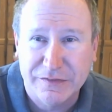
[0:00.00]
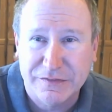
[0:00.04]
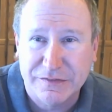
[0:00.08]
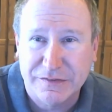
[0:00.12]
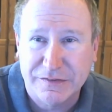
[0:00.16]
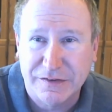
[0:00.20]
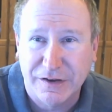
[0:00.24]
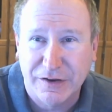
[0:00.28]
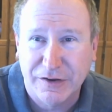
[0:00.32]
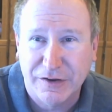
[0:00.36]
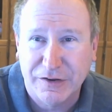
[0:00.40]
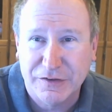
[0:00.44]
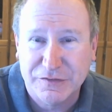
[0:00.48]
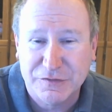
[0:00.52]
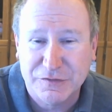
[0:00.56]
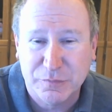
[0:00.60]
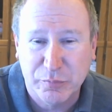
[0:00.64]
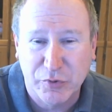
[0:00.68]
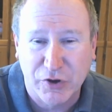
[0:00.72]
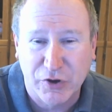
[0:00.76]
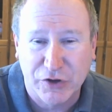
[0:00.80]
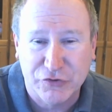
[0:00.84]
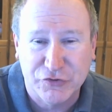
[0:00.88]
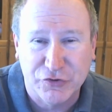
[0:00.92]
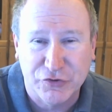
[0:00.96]
It's a
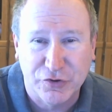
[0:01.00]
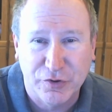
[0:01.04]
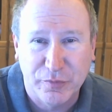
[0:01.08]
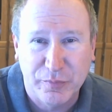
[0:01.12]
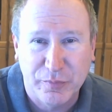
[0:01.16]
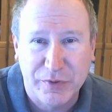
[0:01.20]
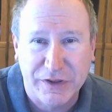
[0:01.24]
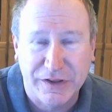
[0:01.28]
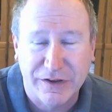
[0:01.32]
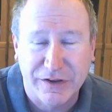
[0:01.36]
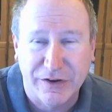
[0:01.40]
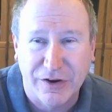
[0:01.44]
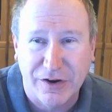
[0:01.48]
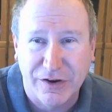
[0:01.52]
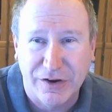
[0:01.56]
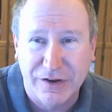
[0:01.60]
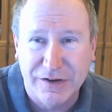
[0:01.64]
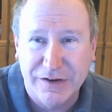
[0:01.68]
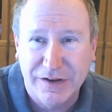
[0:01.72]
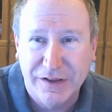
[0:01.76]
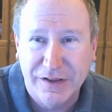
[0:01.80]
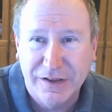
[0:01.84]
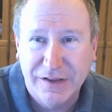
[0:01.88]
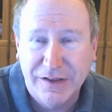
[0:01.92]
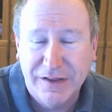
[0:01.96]
pleasure to be
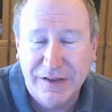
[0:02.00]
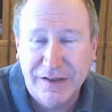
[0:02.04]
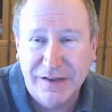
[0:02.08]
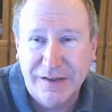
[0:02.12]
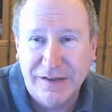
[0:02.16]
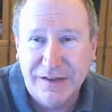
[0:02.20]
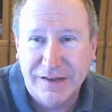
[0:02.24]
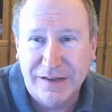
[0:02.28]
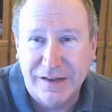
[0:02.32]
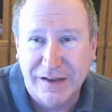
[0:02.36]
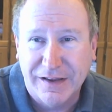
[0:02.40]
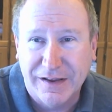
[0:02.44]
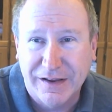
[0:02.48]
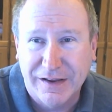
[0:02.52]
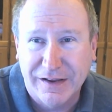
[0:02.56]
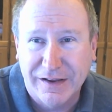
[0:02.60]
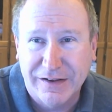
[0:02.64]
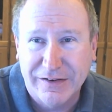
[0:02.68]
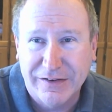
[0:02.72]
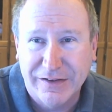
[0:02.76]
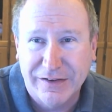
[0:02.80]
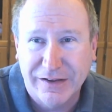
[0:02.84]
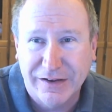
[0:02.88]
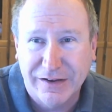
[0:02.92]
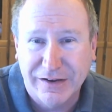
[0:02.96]
on,
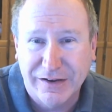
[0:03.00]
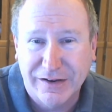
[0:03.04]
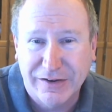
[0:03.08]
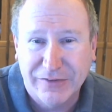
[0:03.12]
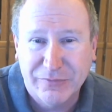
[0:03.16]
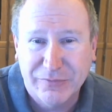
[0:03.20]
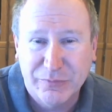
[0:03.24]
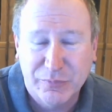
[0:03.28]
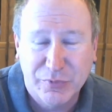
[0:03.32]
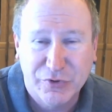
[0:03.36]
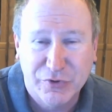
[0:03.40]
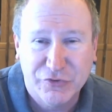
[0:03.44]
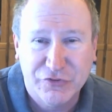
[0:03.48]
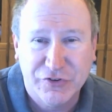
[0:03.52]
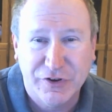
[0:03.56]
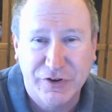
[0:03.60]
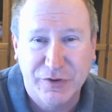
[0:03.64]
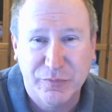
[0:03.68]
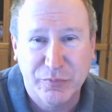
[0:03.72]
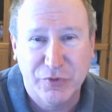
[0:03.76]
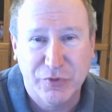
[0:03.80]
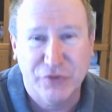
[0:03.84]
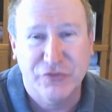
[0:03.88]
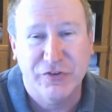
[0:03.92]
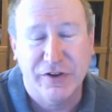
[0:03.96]
and
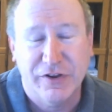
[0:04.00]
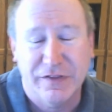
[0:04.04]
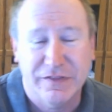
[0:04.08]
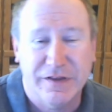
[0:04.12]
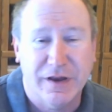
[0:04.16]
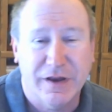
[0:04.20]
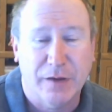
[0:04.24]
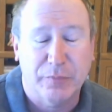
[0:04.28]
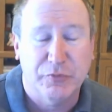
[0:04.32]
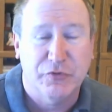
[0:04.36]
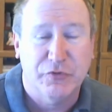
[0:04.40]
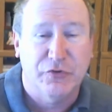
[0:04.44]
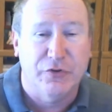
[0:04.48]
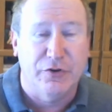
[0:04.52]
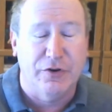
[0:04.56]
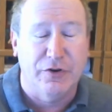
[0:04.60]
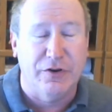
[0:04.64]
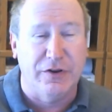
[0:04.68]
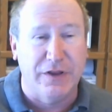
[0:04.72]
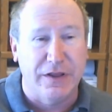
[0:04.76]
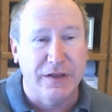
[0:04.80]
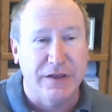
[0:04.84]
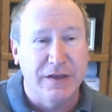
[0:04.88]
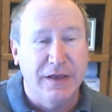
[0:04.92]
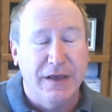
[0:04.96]
appreciate the
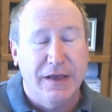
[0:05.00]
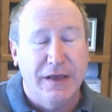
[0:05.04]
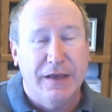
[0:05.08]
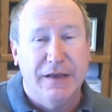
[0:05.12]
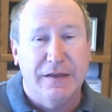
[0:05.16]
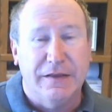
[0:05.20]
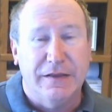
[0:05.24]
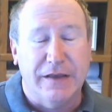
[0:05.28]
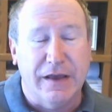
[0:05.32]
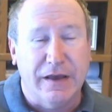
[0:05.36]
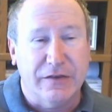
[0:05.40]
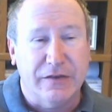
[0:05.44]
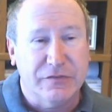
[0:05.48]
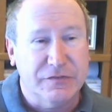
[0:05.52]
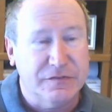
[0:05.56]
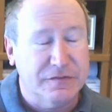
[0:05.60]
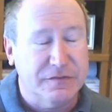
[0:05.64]
opportunity. Yeah.